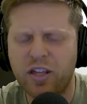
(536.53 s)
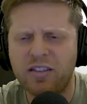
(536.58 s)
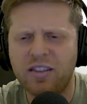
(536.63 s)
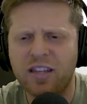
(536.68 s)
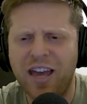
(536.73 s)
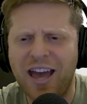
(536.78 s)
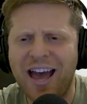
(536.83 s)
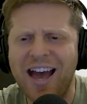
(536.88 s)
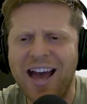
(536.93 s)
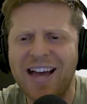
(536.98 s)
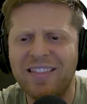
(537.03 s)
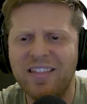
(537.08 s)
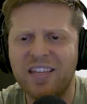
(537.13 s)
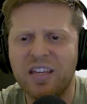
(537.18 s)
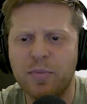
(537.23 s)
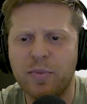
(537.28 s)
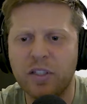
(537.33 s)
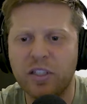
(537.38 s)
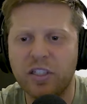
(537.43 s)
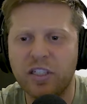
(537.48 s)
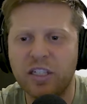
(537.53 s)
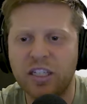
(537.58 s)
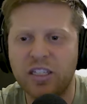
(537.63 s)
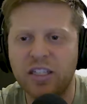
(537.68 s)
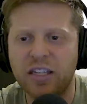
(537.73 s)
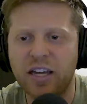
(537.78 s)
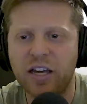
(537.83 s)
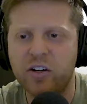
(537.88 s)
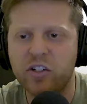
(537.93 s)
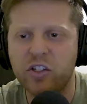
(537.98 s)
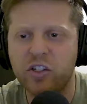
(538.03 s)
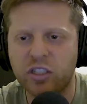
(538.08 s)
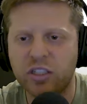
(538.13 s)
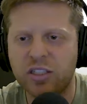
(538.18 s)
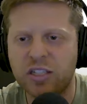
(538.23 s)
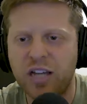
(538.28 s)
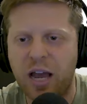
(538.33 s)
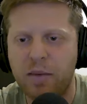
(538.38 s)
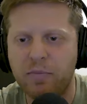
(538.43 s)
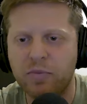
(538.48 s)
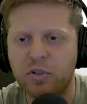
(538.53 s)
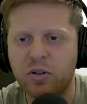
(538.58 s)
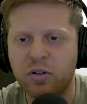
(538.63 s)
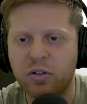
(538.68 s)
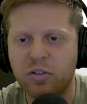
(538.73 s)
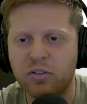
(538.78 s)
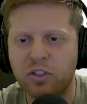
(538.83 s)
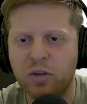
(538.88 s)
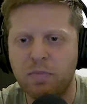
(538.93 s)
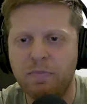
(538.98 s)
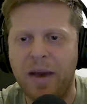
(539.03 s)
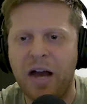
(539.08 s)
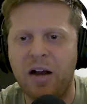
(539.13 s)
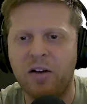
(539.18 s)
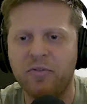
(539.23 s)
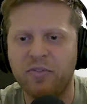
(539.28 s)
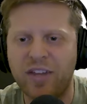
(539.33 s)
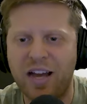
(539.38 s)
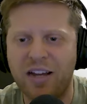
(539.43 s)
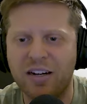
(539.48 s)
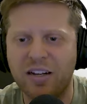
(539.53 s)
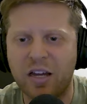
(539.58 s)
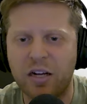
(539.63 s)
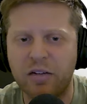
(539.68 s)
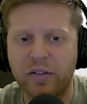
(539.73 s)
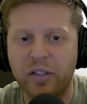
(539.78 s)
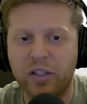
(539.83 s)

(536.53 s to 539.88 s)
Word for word: they had the ability, the energy, the time to mount that kind of a